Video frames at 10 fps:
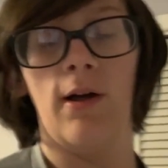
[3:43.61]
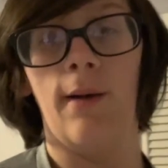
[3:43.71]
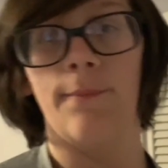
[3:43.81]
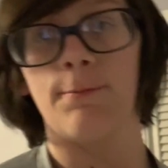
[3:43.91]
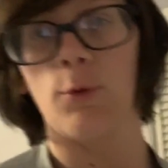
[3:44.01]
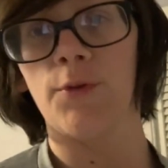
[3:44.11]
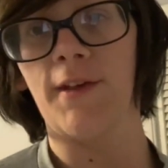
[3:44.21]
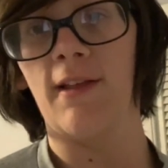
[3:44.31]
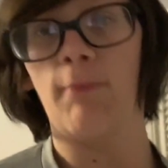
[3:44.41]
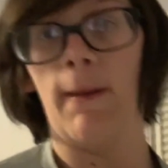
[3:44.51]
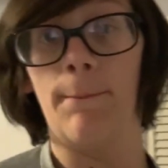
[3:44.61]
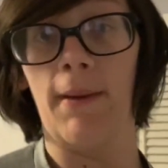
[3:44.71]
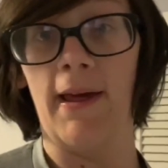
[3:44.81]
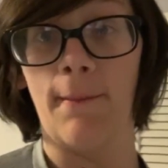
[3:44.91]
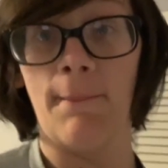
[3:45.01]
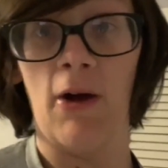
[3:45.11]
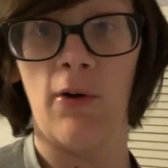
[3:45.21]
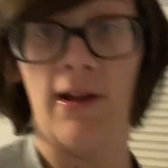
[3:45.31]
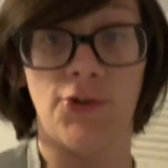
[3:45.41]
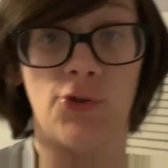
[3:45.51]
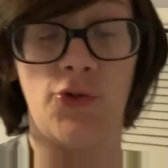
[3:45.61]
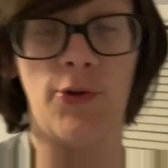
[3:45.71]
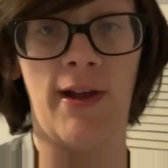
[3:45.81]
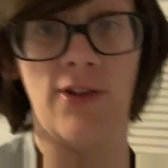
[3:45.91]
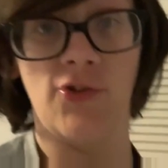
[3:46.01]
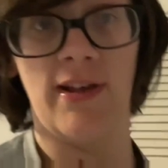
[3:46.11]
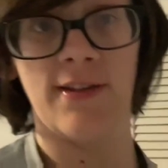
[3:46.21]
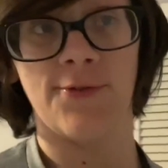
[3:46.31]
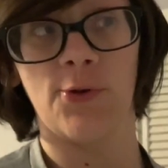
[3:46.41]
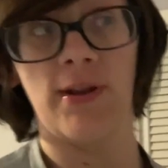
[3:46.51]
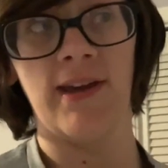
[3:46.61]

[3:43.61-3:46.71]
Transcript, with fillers: Um, I'm supposed to get my bike mount I showed you guys yesterday.